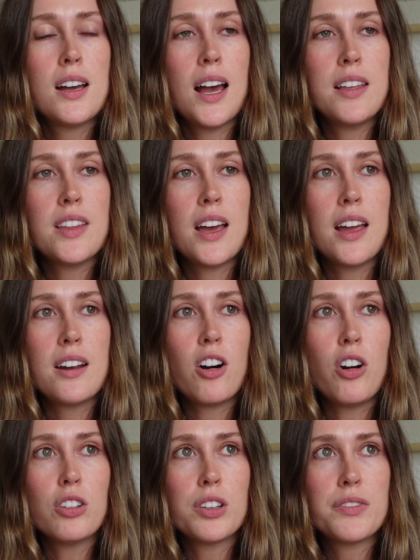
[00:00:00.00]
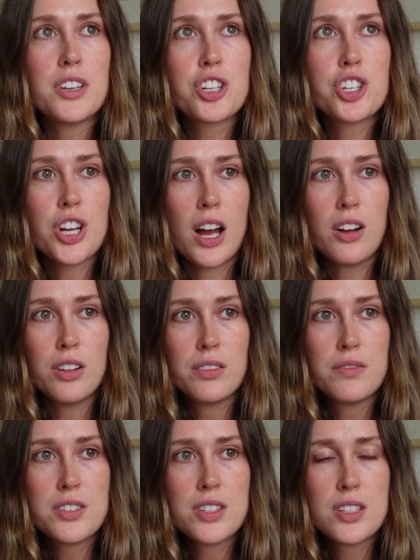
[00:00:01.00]
And then all of the
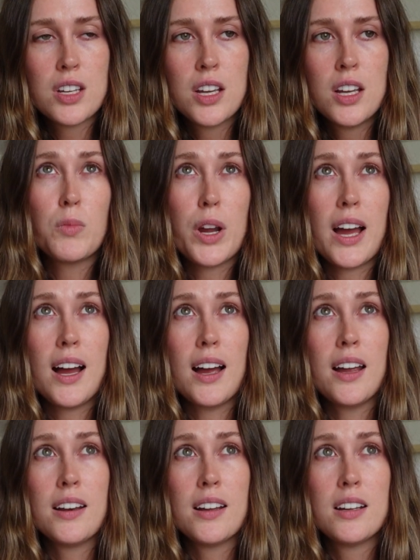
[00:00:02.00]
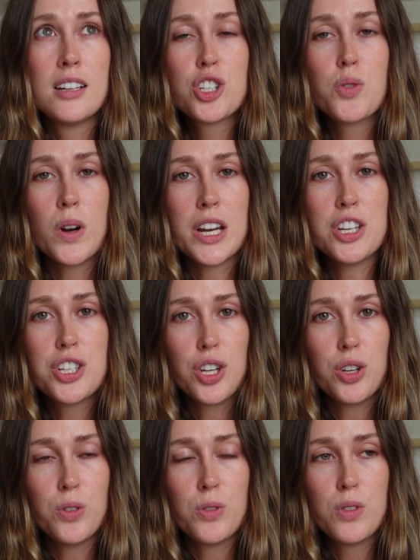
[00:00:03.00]
shelves, we had
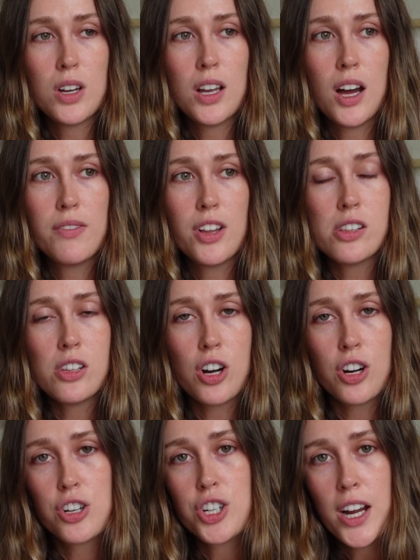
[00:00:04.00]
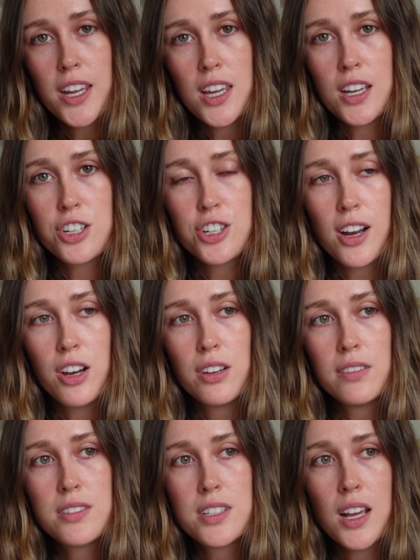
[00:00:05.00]
22 of the large IKEA
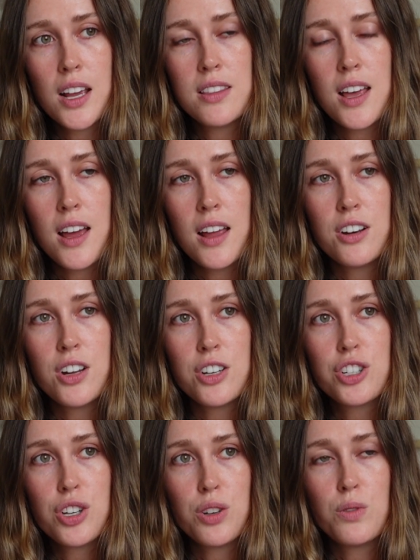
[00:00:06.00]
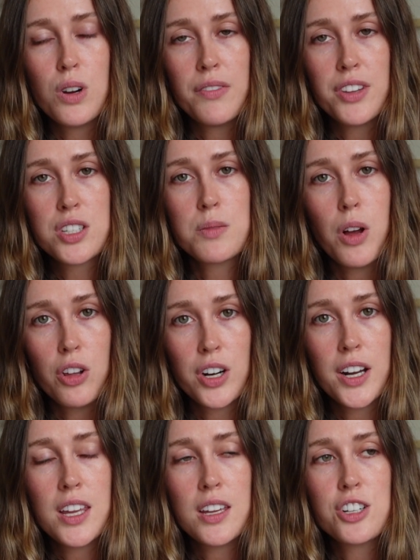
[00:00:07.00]
shelves and then 2 of the smaller
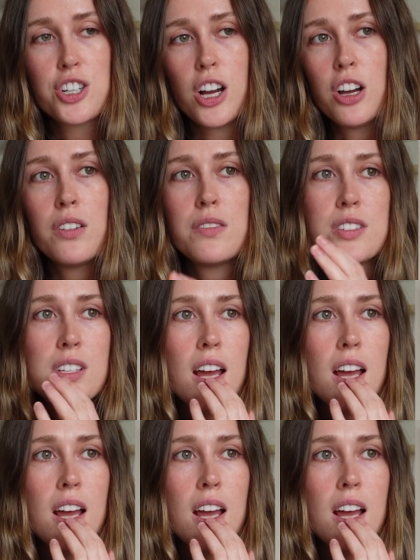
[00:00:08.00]
IKEA shelves.